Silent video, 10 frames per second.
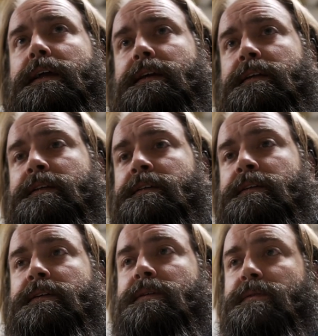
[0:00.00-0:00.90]

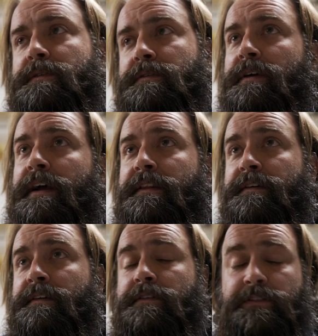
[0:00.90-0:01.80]
and would
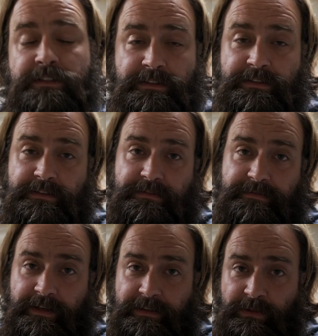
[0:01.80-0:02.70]
rather just
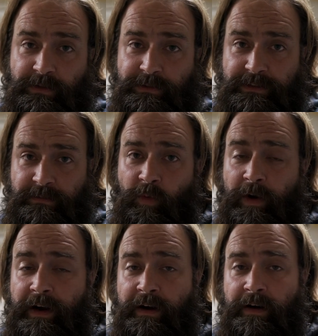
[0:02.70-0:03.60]
find a hole
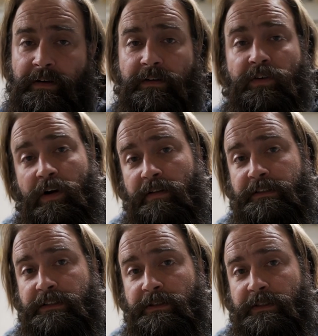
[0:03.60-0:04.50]
somewhere, crawl
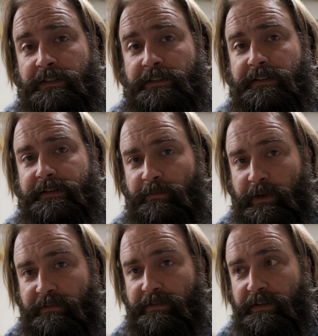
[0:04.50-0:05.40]
into it, and
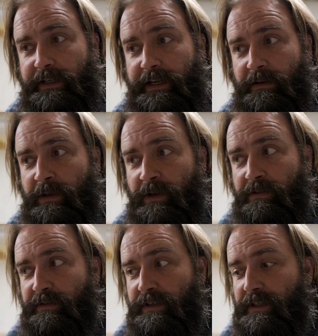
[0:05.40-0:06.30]
wait for the day to be
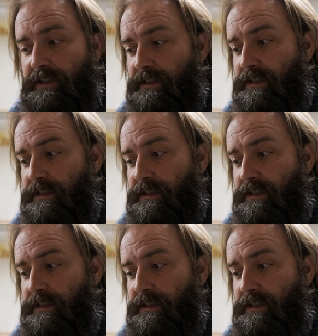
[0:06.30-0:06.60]
over.